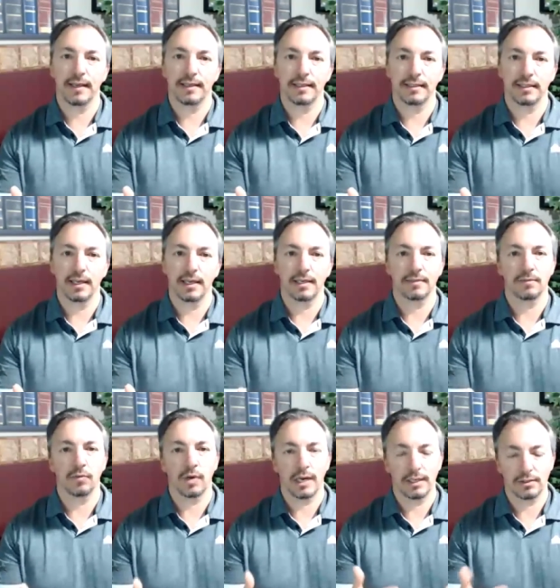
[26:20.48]
And
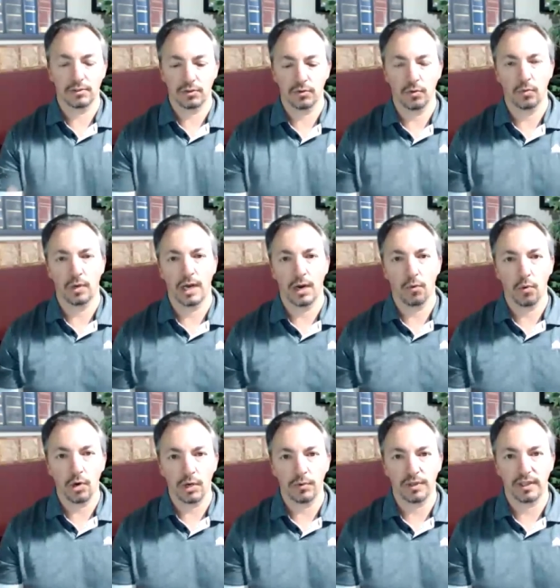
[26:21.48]
what I
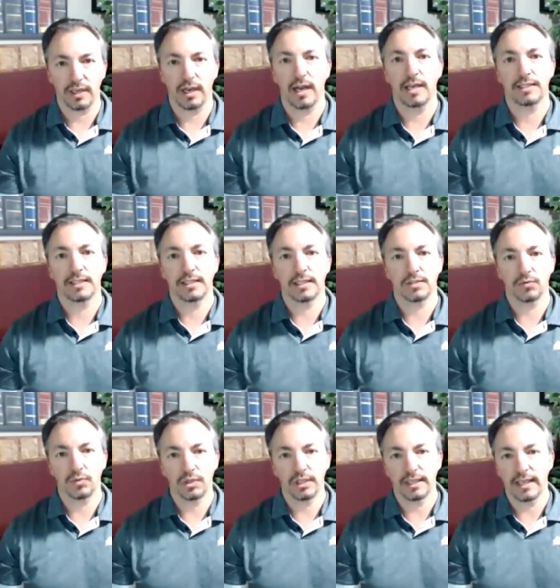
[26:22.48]
work with the guys in is
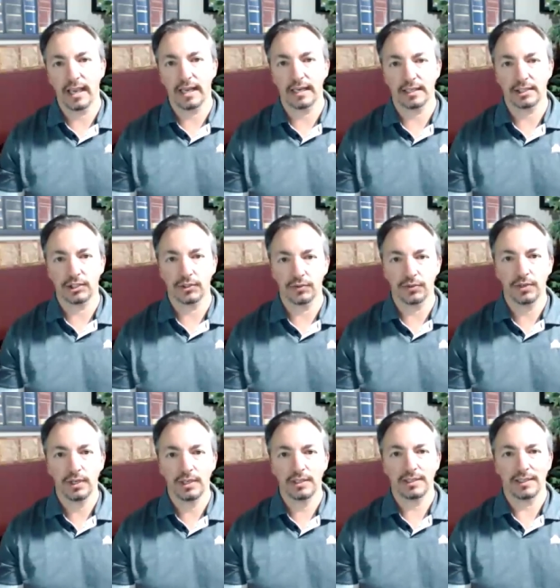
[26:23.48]
really getting to
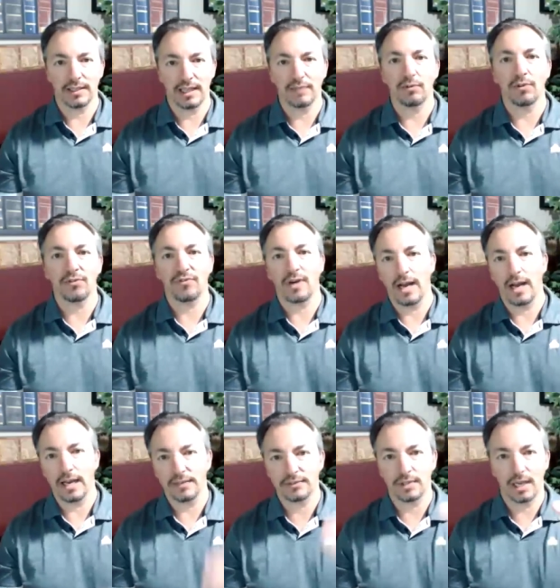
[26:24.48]
level
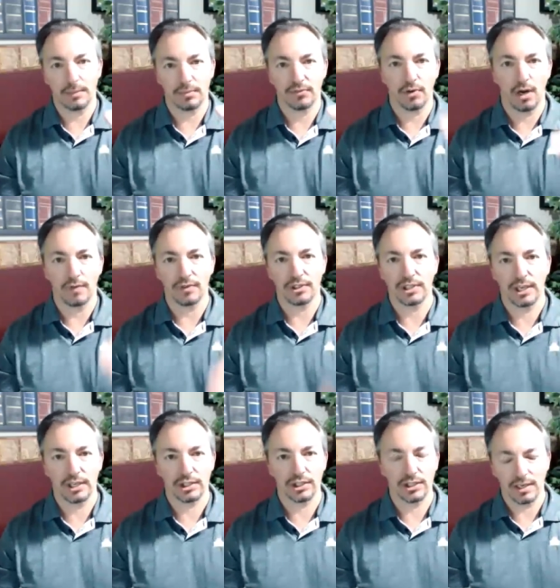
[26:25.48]
5 type of
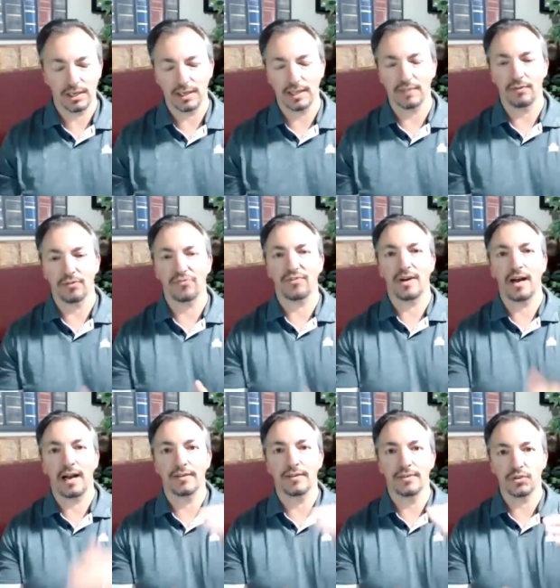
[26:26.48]
conversation. And level
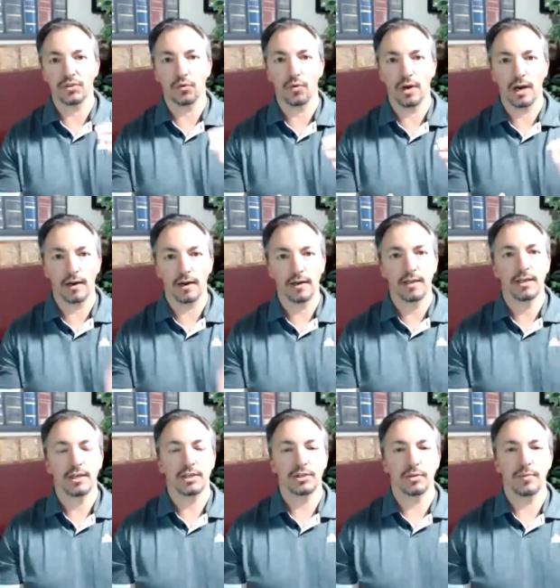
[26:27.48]
5 is where
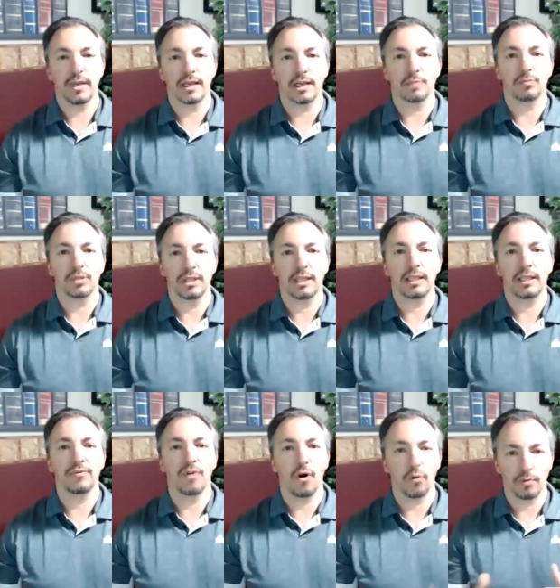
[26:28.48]
you're being completely
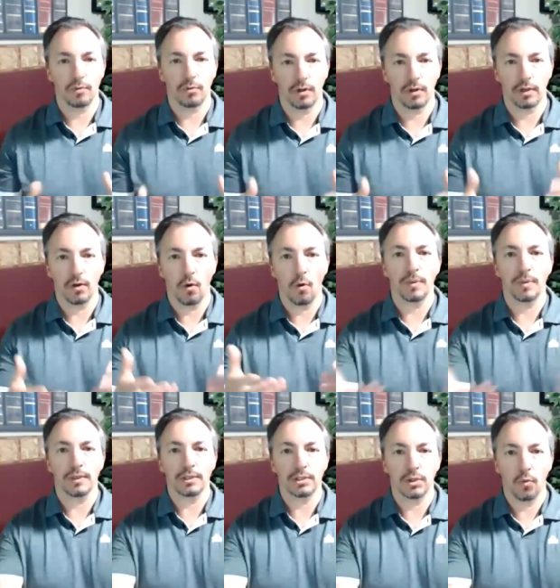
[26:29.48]
vulnerable and
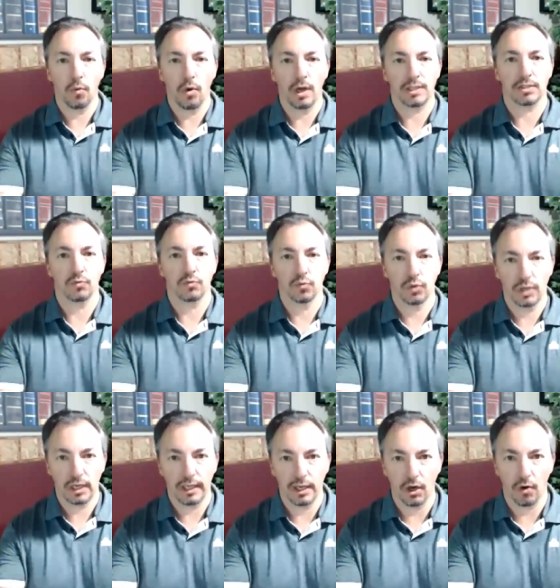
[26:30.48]
open to what's
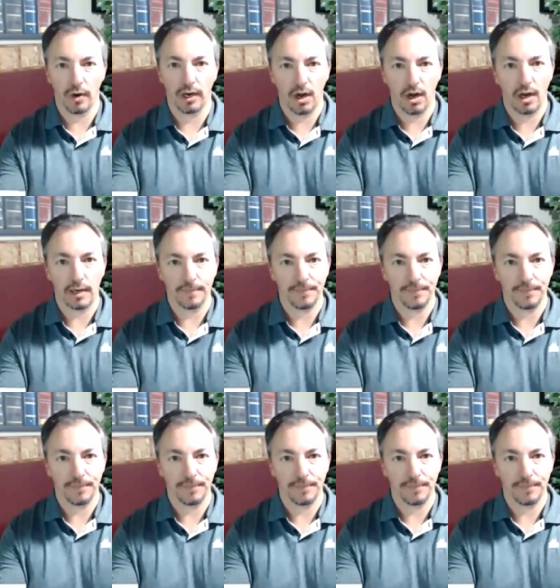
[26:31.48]
really going on.